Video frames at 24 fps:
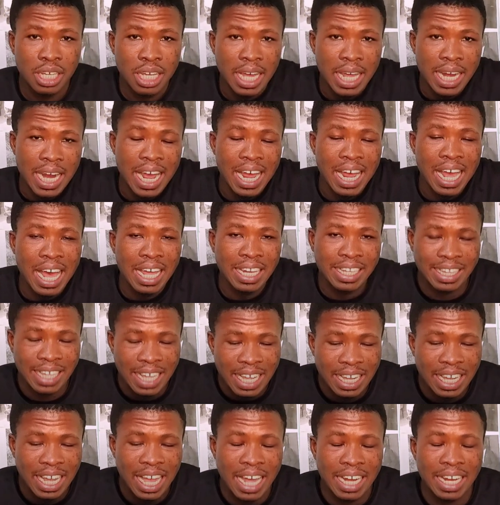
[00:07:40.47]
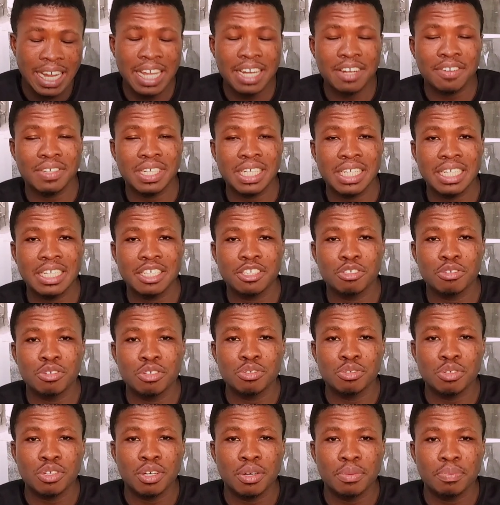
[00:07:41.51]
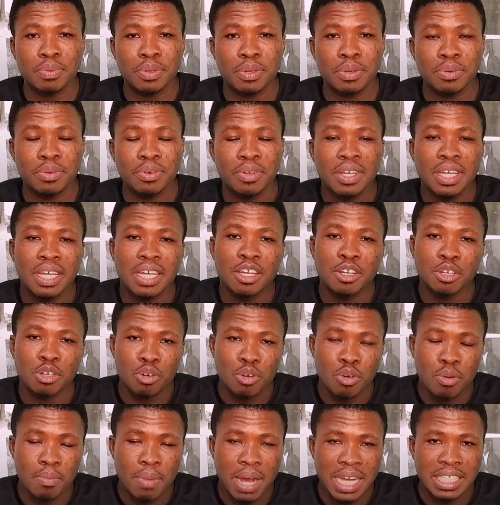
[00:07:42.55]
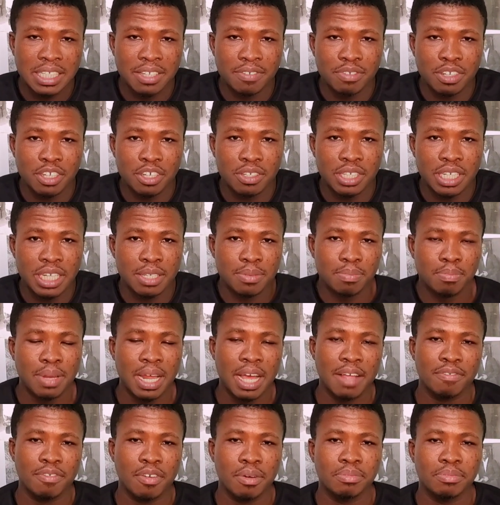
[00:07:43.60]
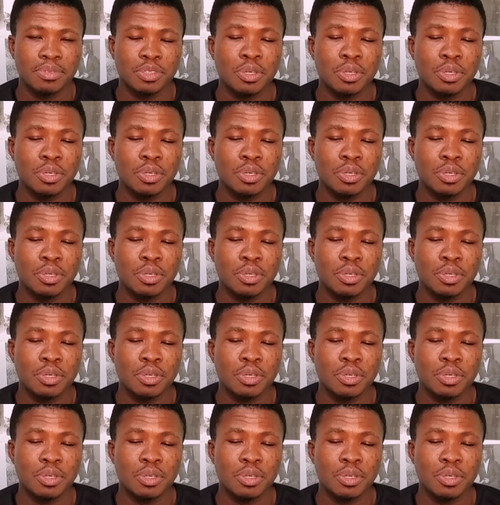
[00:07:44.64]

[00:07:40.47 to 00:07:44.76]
And I think at the end of the day, it's going to help you grow massively on the platform.